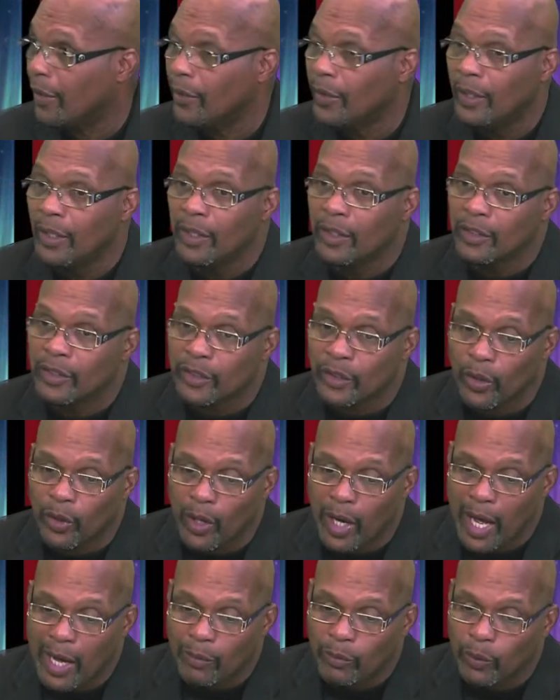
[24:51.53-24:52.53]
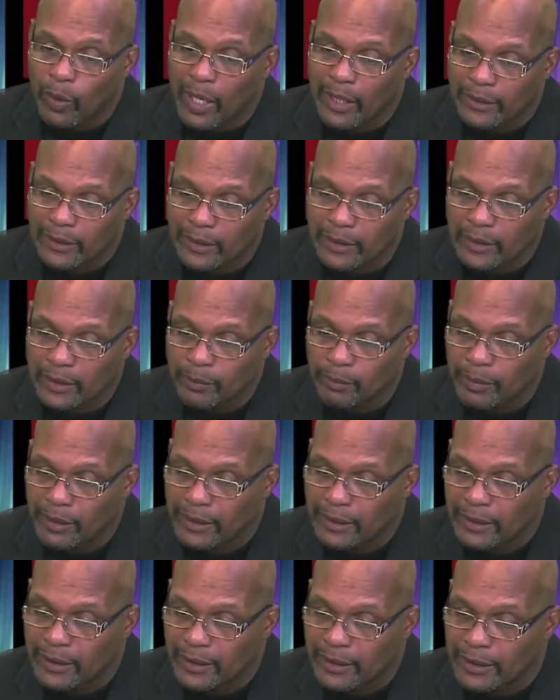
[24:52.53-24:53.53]
So I've watched this
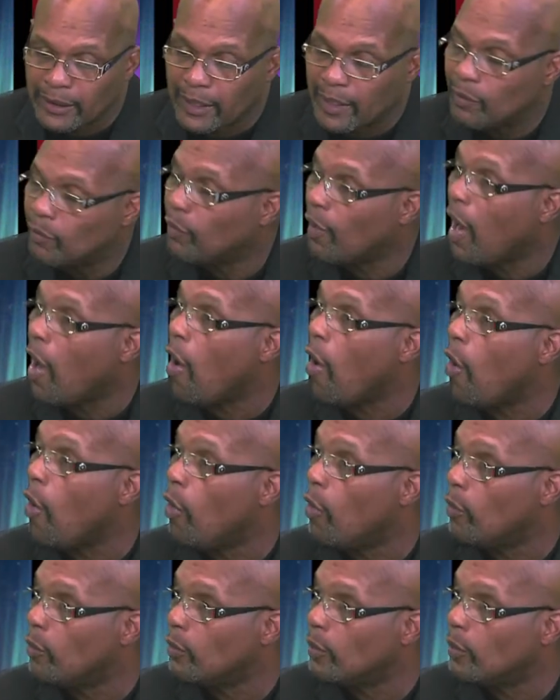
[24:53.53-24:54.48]
business evolve